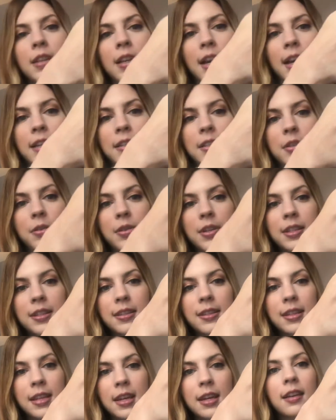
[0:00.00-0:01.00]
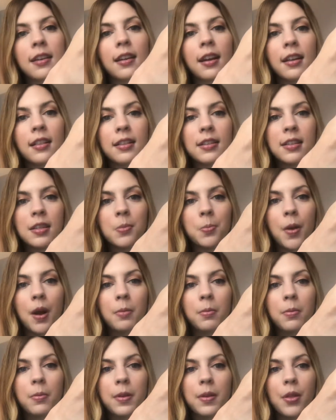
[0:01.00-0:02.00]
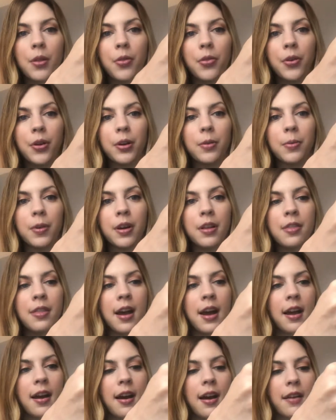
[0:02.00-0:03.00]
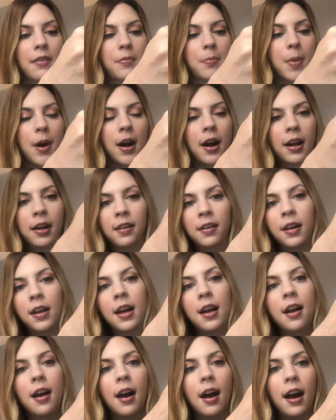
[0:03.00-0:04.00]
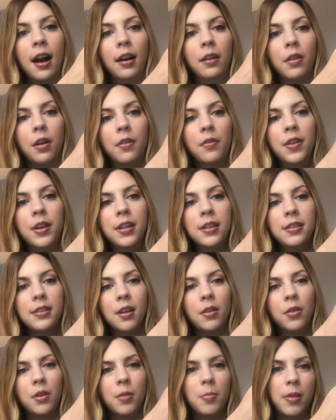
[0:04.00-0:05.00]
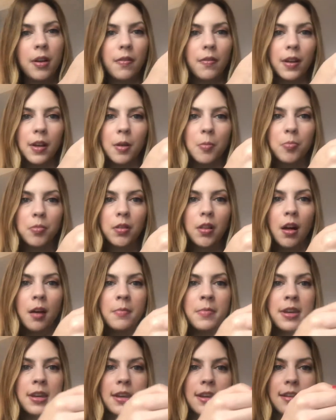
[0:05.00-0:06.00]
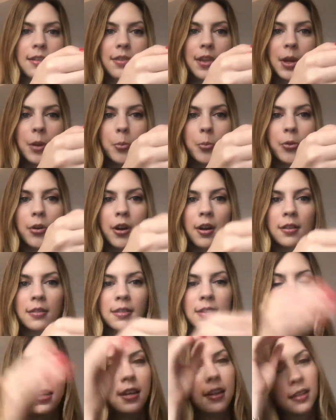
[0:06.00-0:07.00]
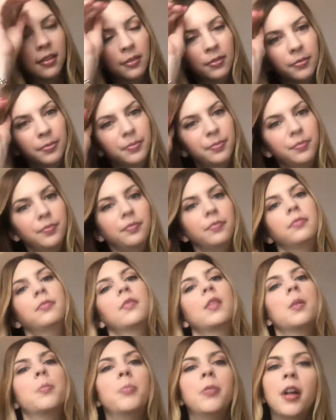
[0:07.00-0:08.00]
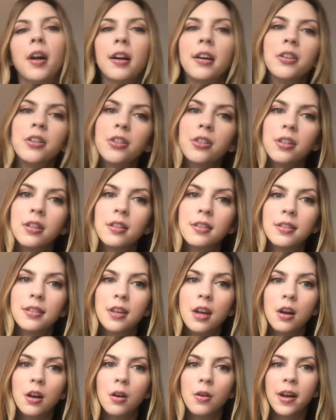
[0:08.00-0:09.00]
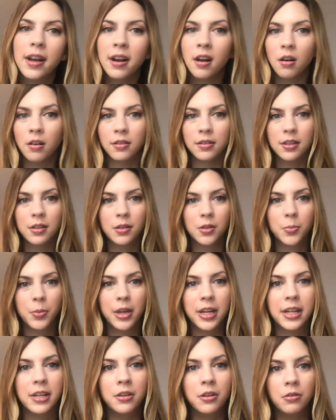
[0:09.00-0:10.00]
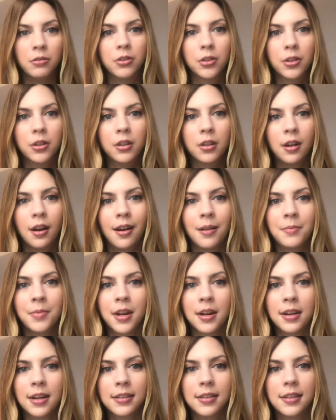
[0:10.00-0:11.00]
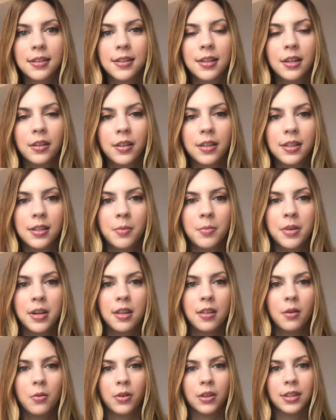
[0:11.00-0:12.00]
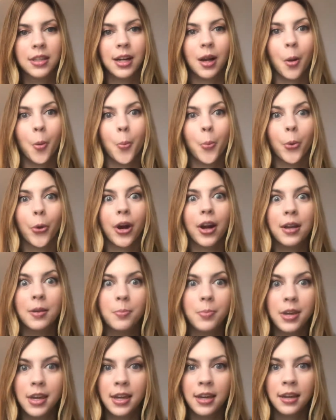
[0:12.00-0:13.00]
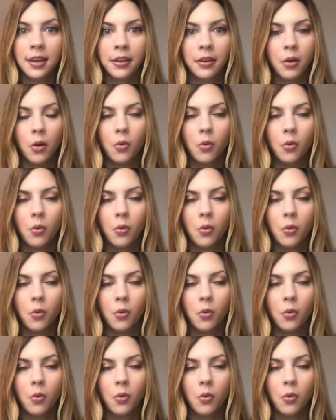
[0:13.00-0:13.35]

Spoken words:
as you can see, and this is probably the third one that I've bought. I love that it's a little bit of like a plummy, like bronzy blush, so, and it also is pretty neutral. I'm not necessarily somebody that wants like bright pink